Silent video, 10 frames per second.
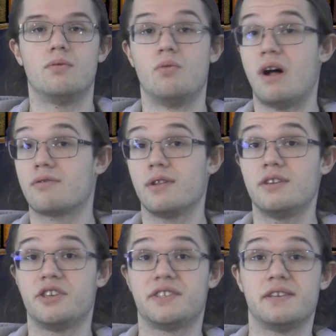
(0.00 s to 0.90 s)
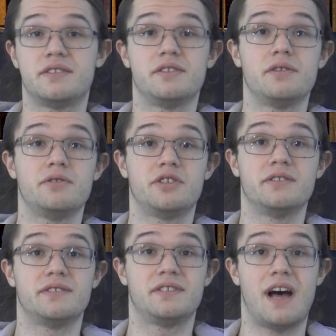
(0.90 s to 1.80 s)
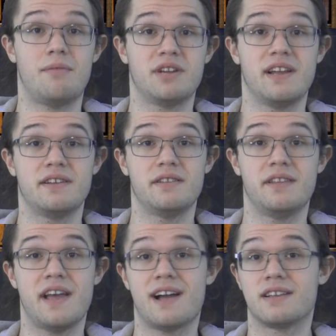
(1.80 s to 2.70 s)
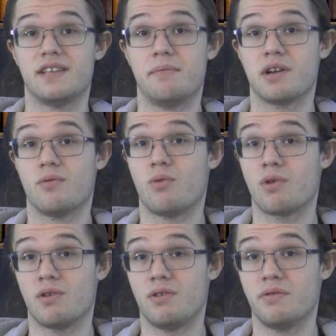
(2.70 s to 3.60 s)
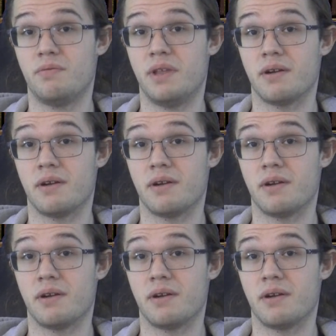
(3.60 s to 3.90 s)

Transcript: While religious institutions dominated the academic world,